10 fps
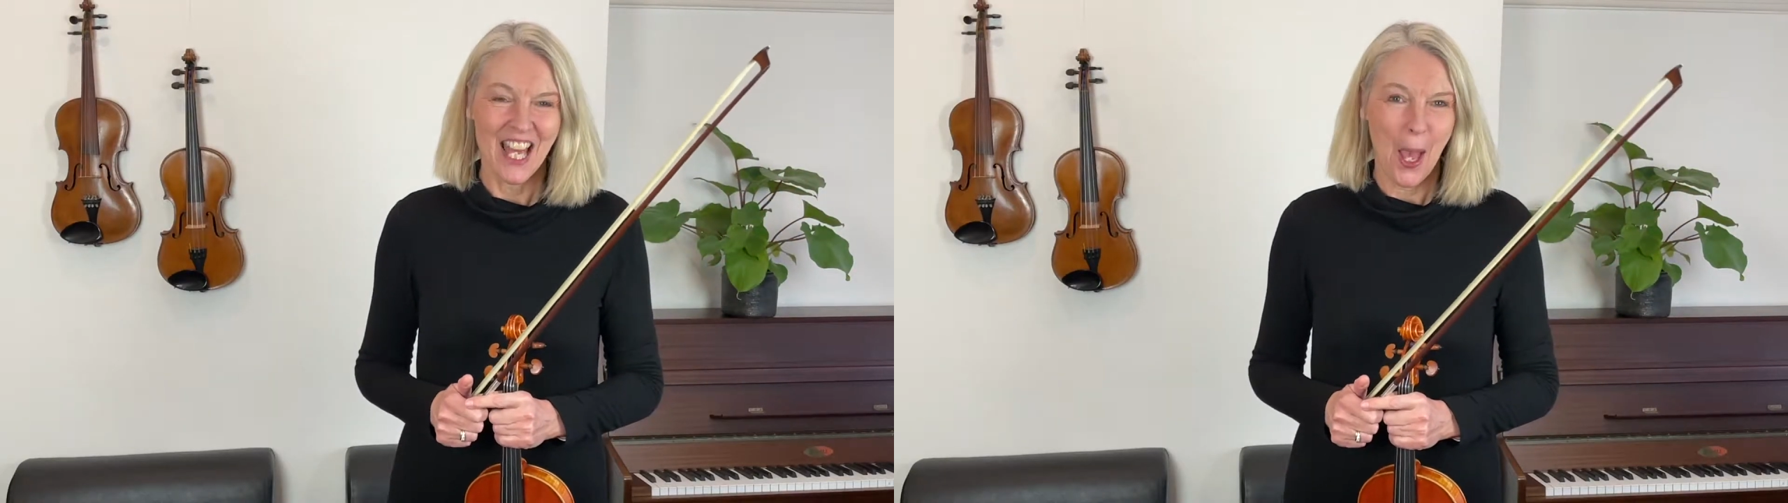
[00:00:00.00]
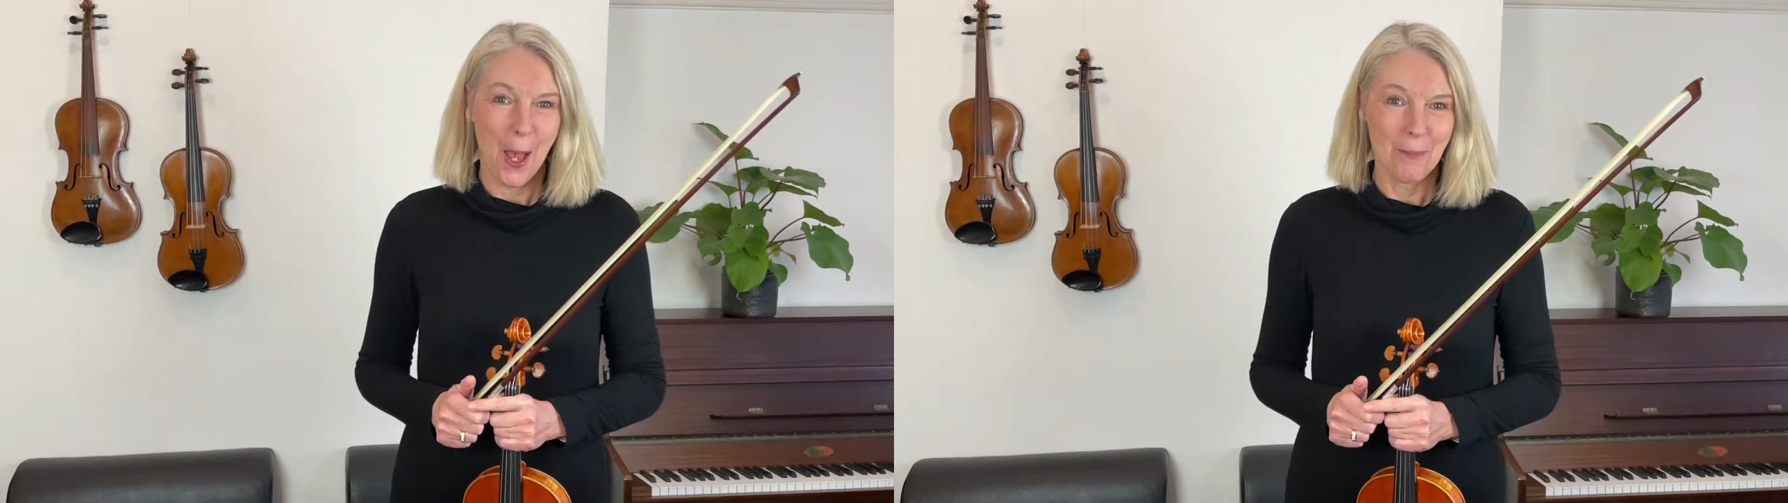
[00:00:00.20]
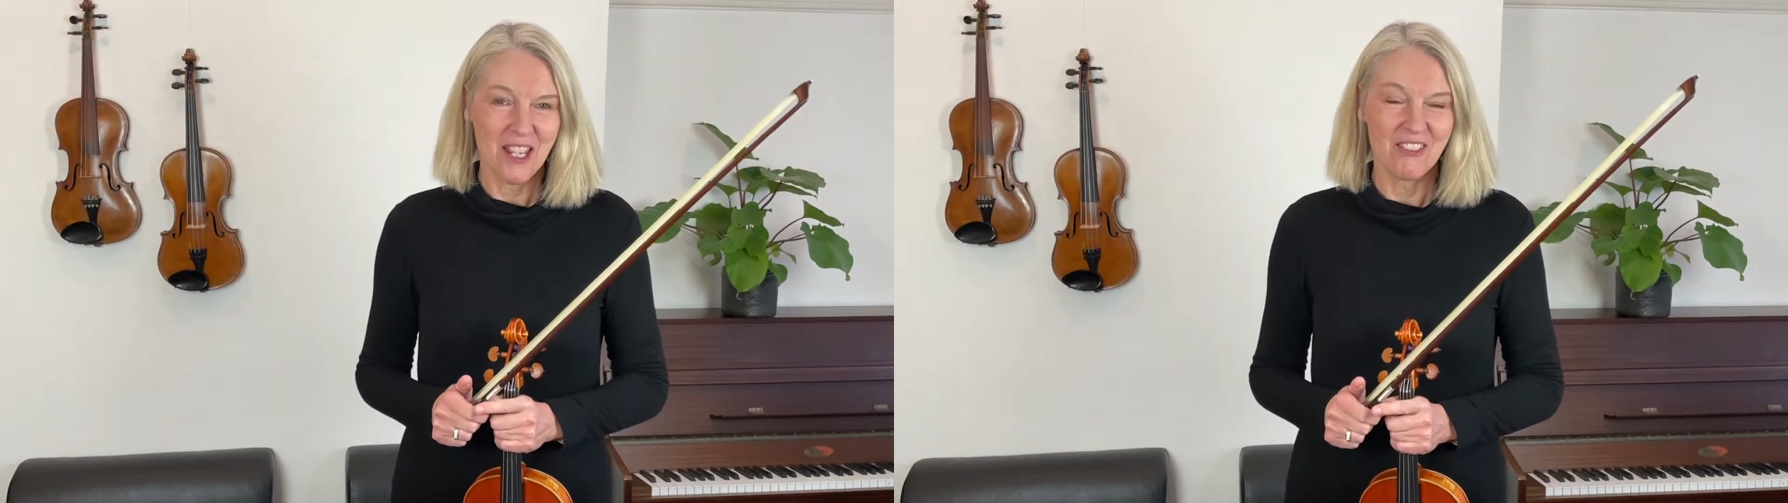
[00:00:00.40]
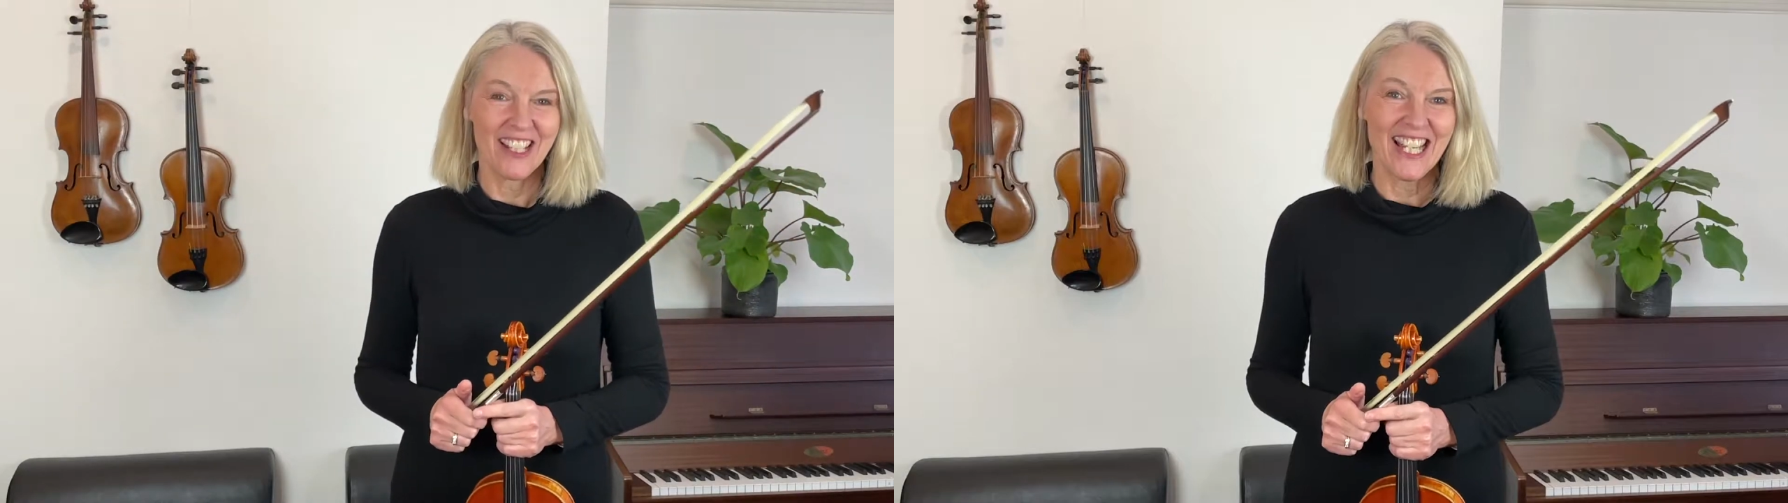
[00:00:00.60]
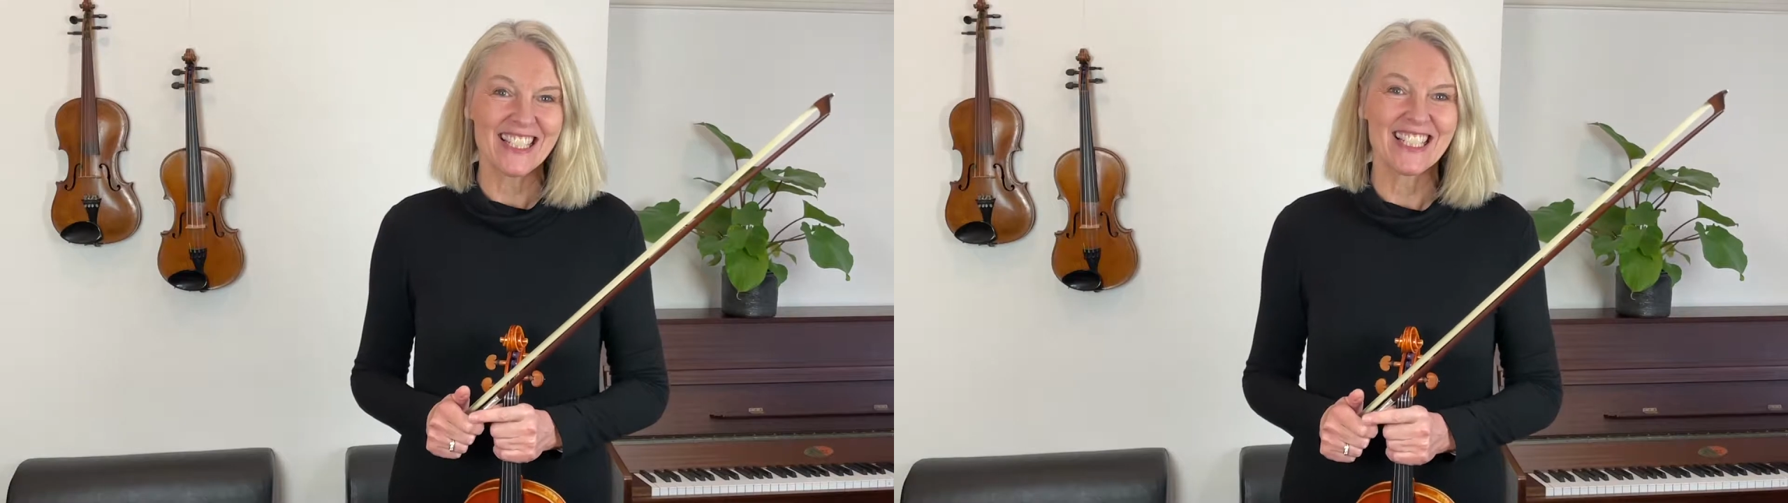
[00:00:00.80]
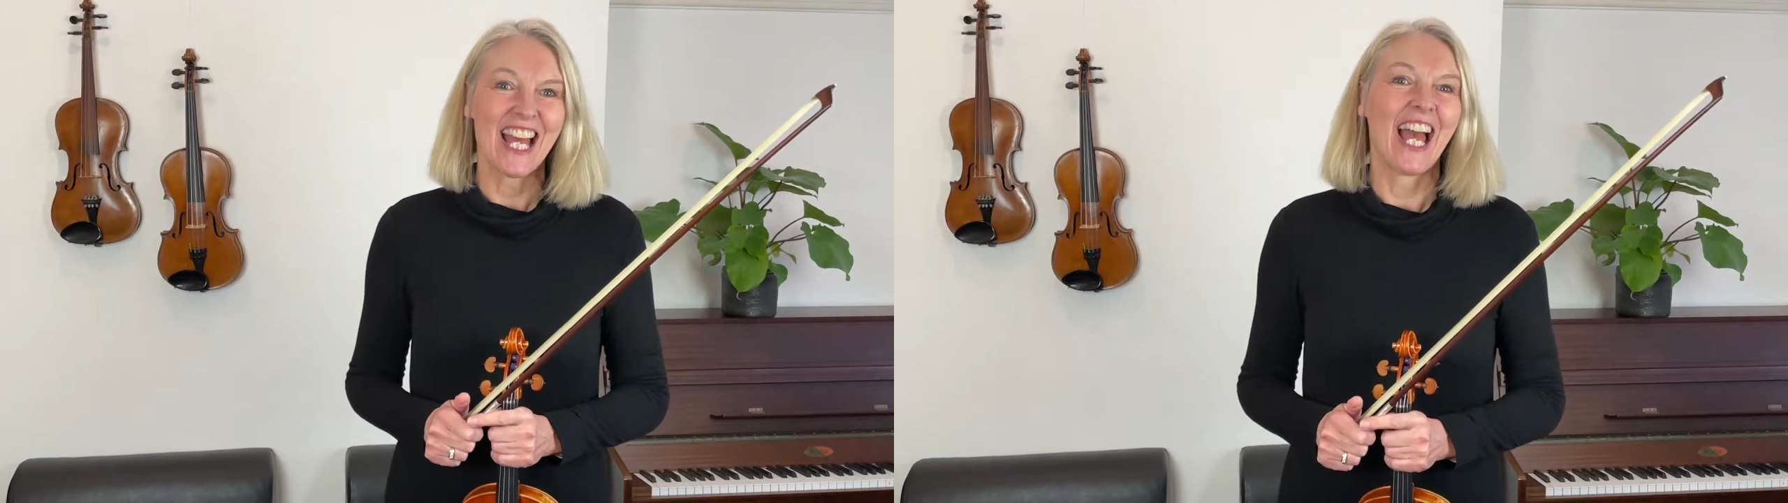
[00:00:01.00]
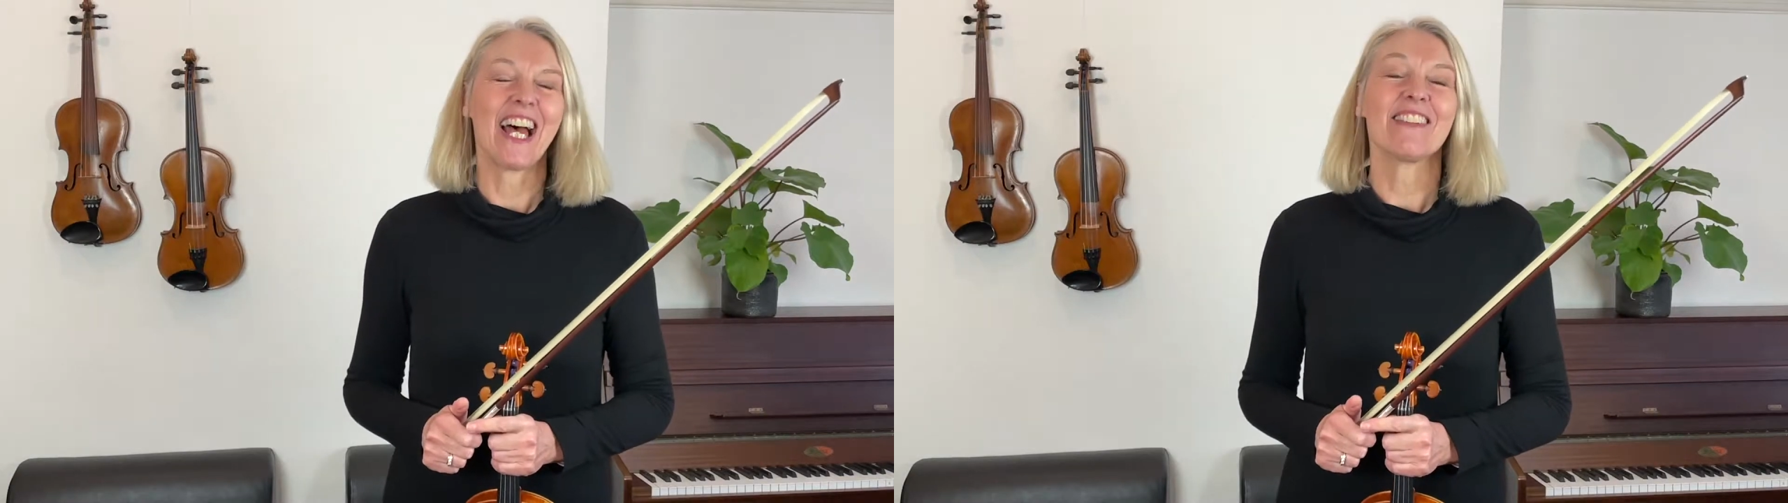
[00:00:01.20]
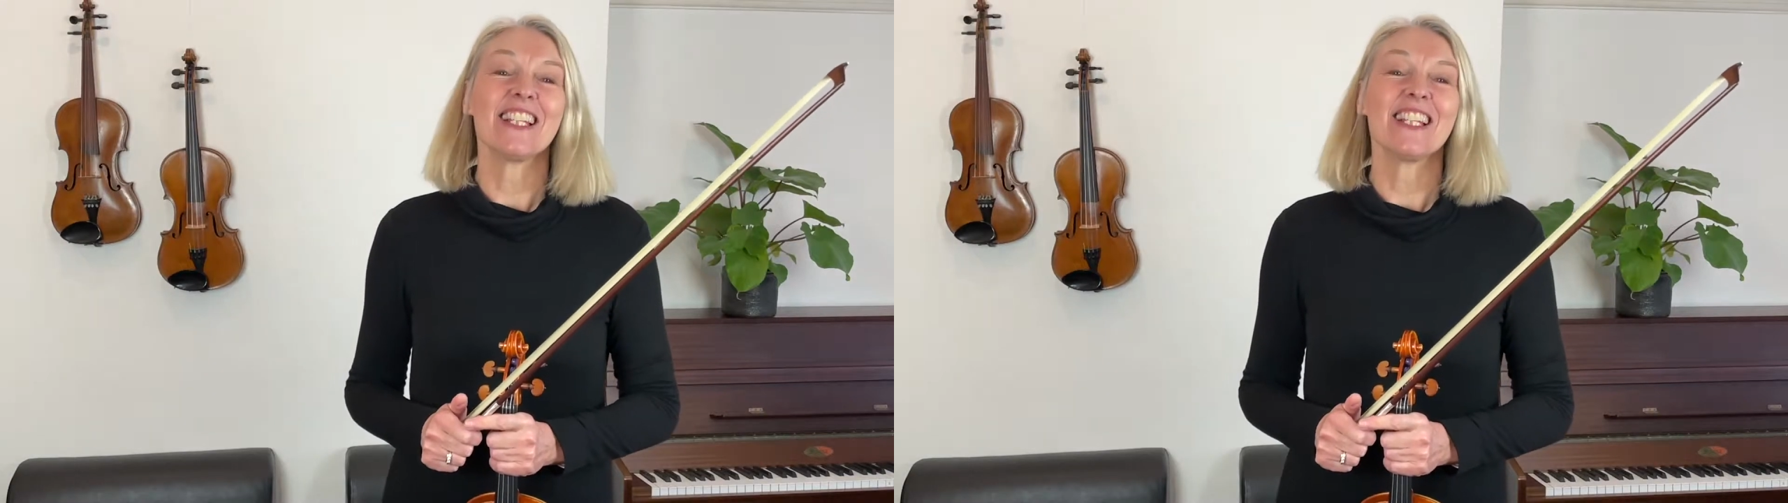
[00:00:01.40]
I'm Henriette and